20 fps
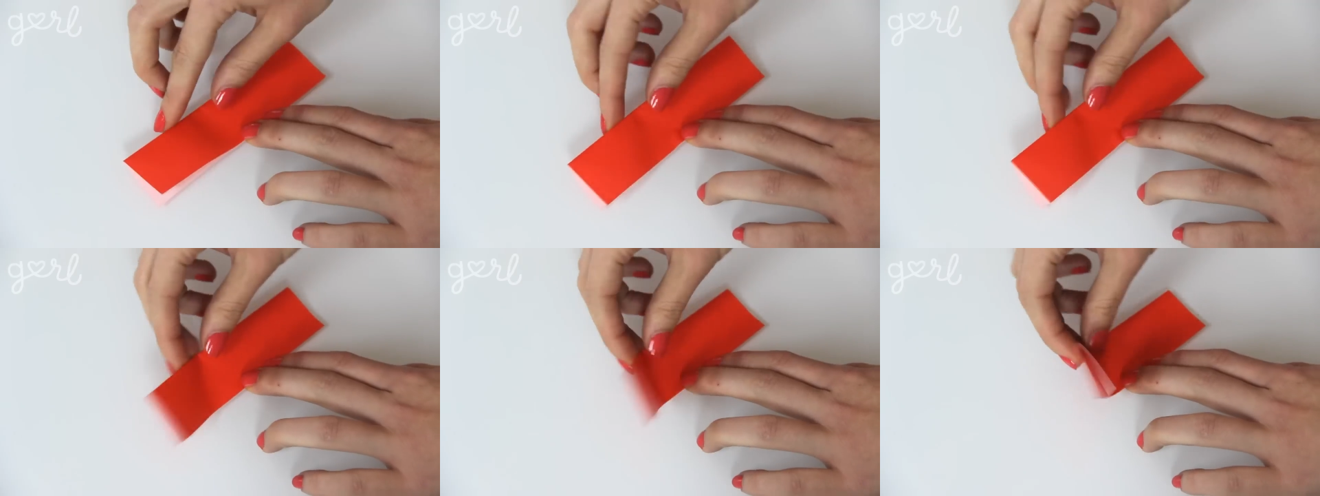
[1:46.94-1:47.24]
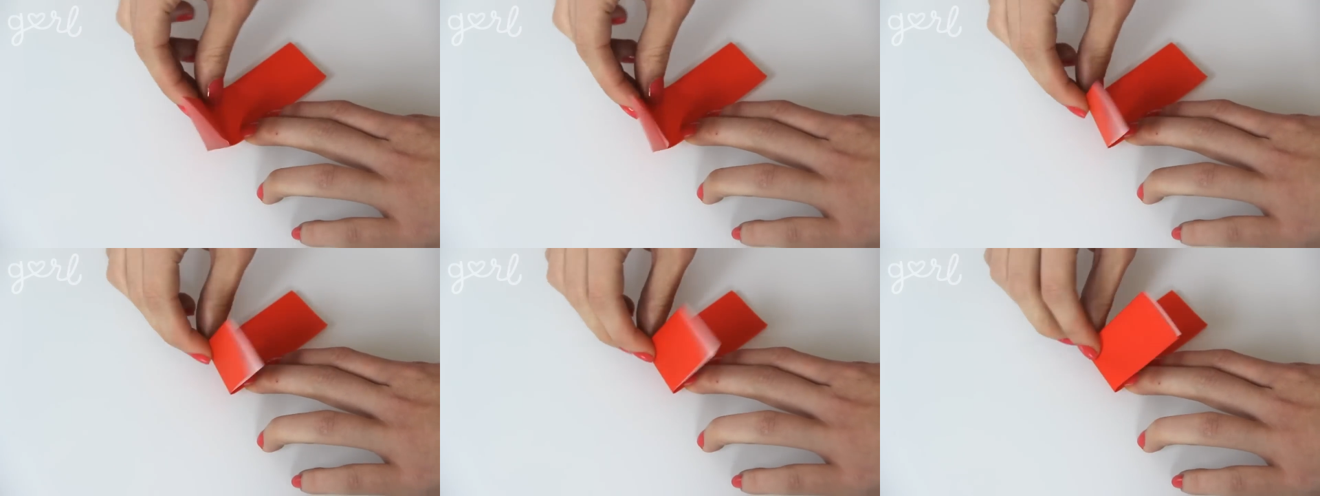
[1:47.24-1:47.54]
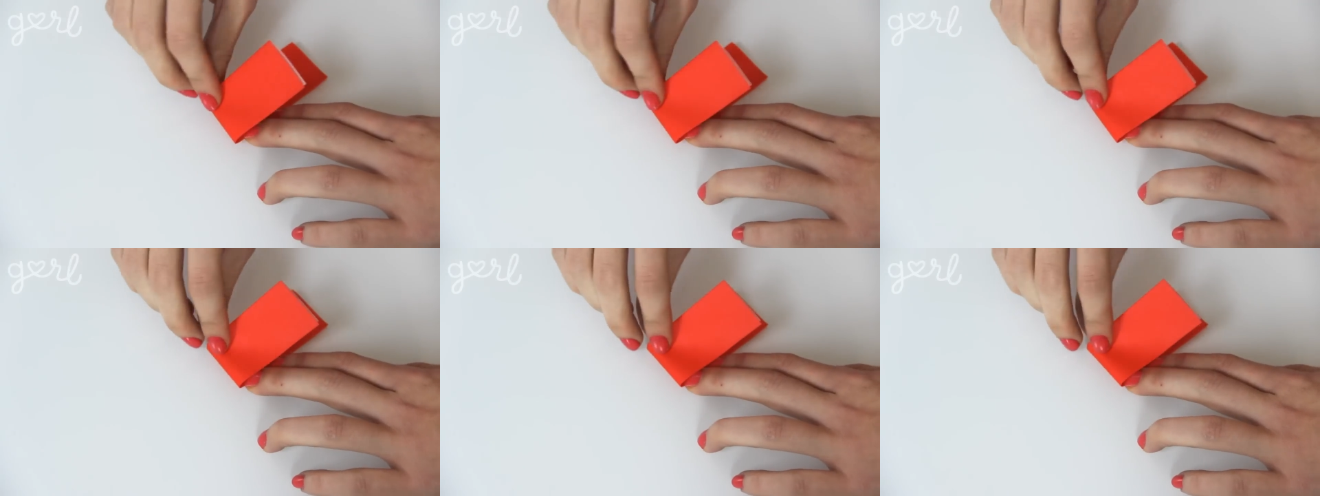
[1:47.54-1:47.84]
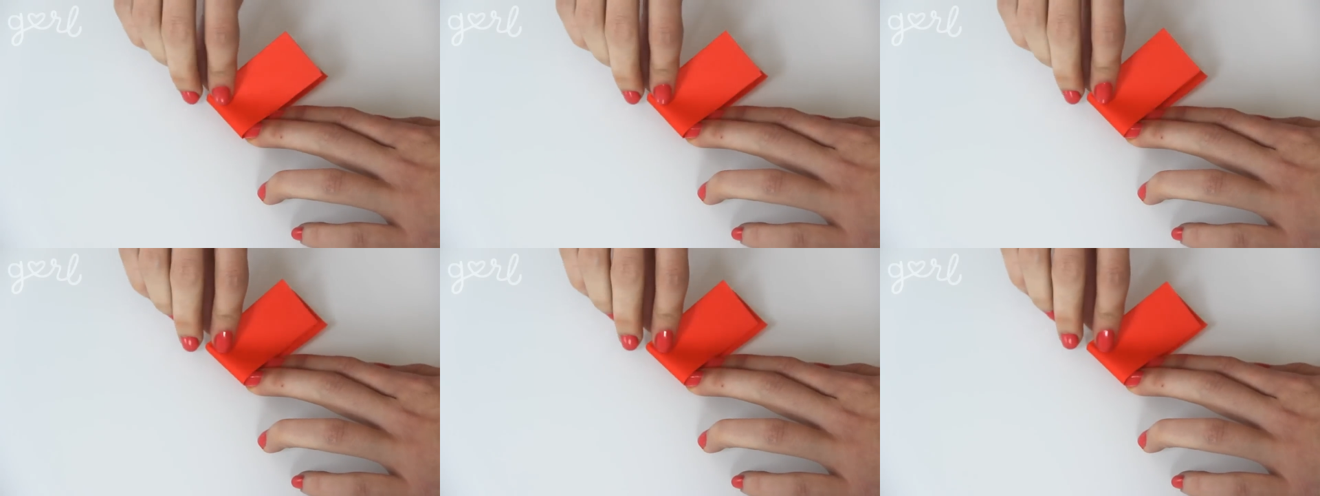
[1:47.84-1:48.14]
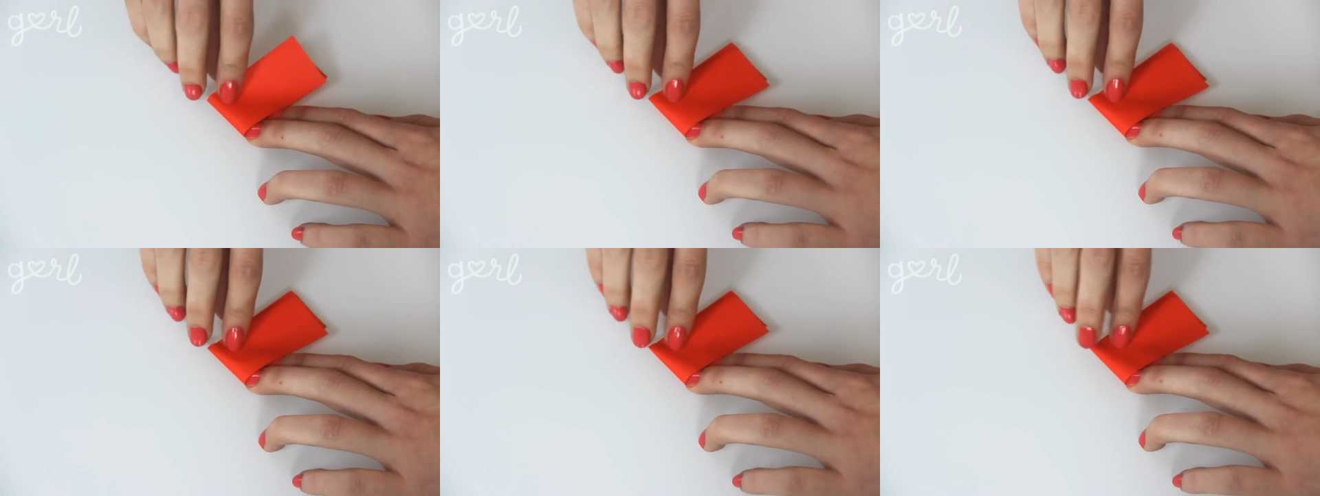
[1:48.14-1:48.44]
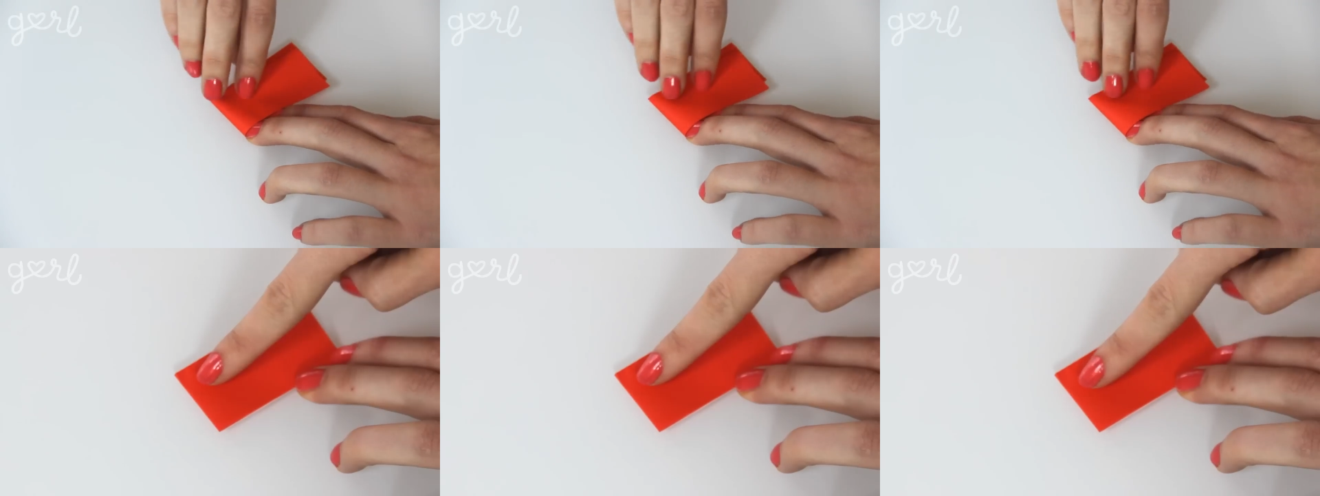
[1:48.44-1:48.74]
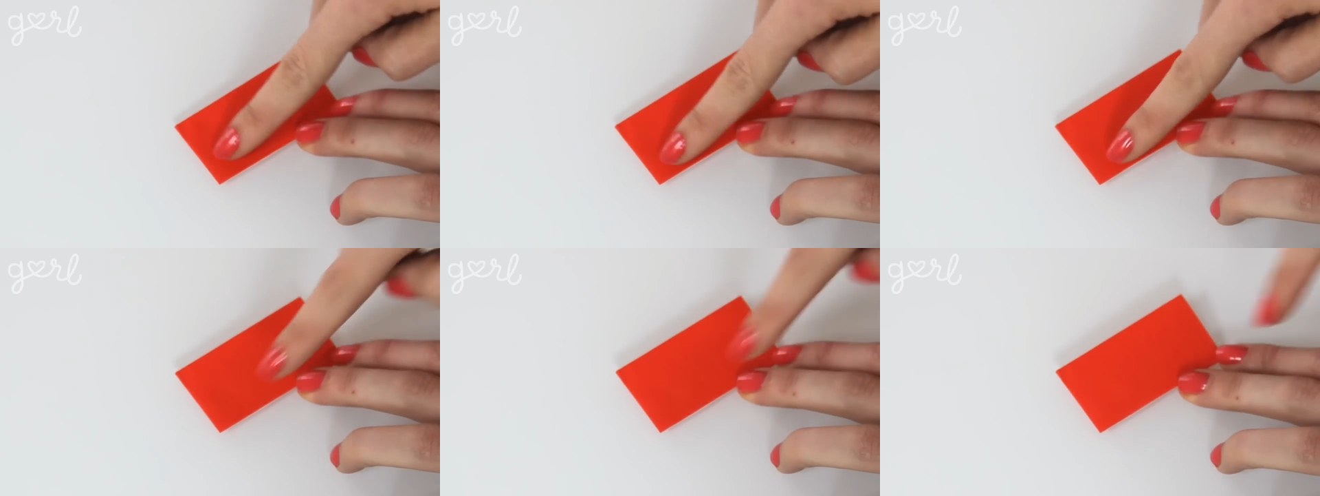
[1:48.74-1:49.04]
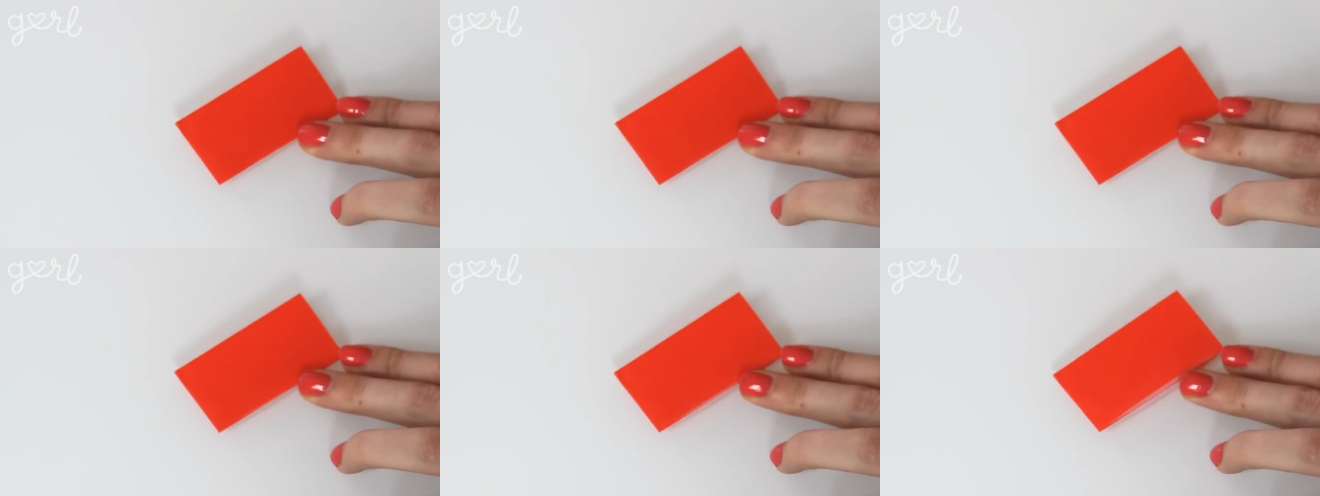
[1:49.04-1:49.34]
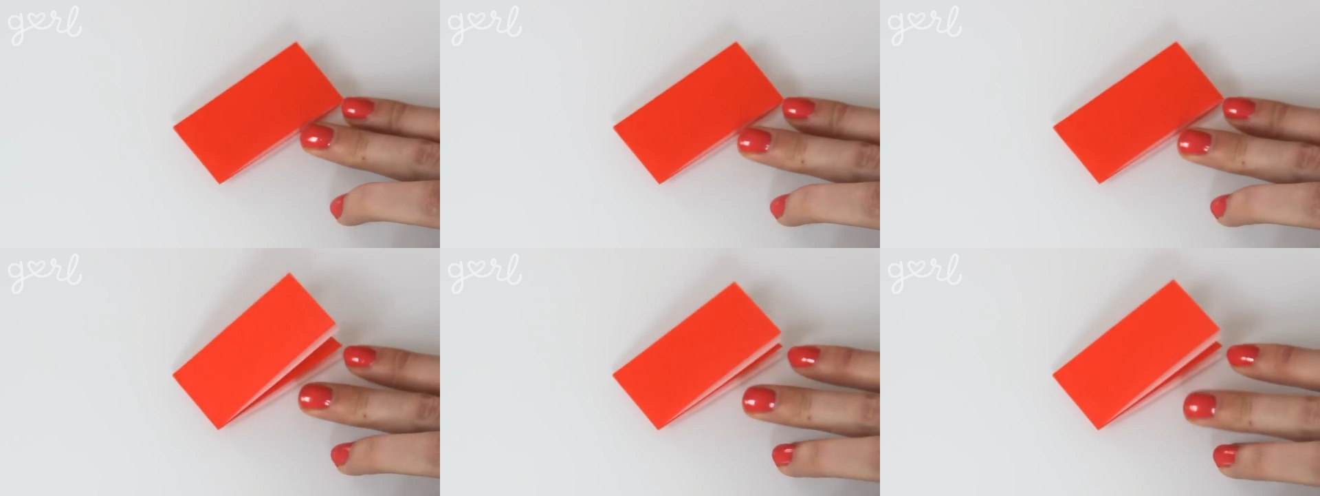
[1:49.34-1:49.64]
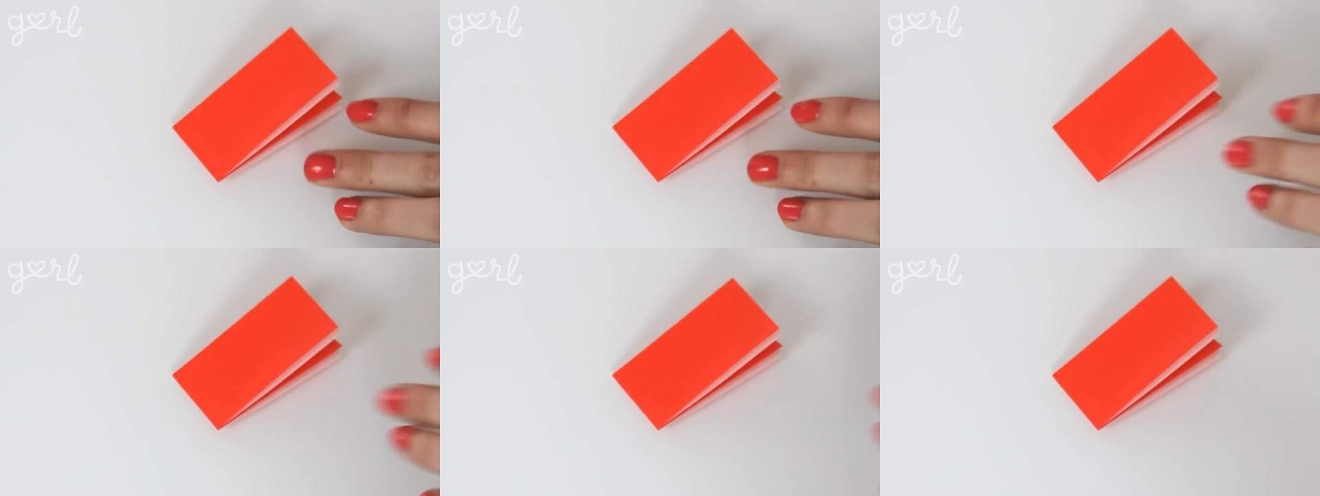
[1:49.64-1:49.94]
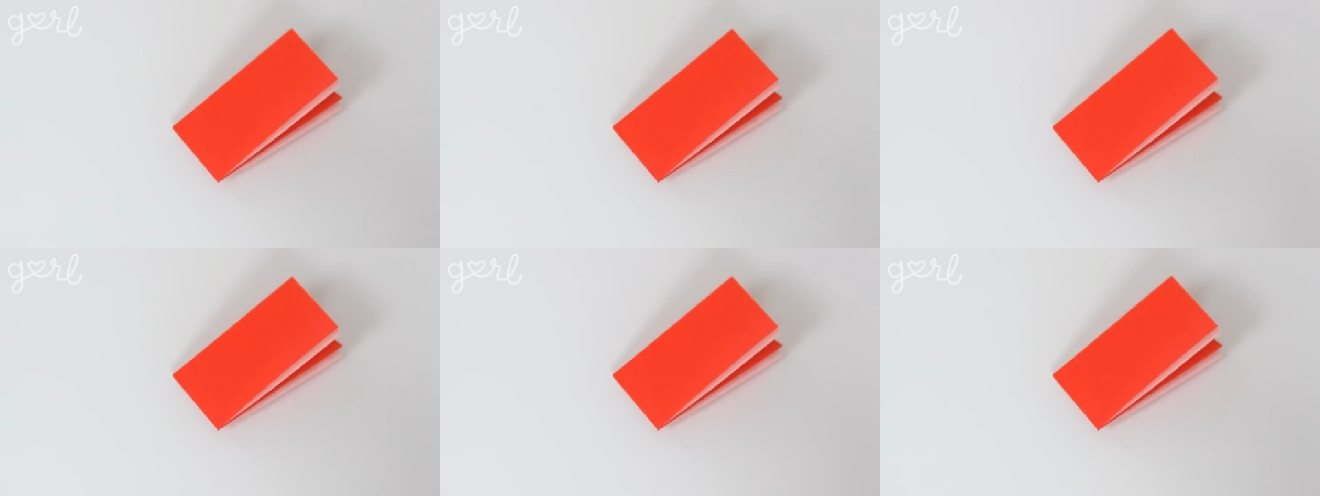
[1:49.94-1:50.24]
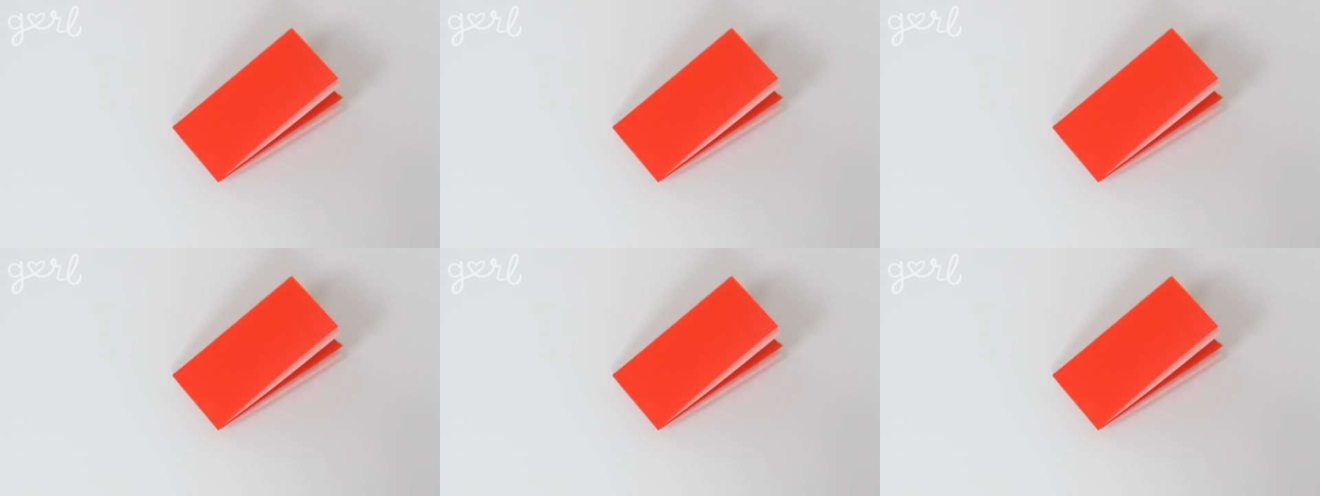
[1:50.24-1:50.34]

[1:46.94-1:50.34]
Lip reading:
No face is visible, so there are no lips to read.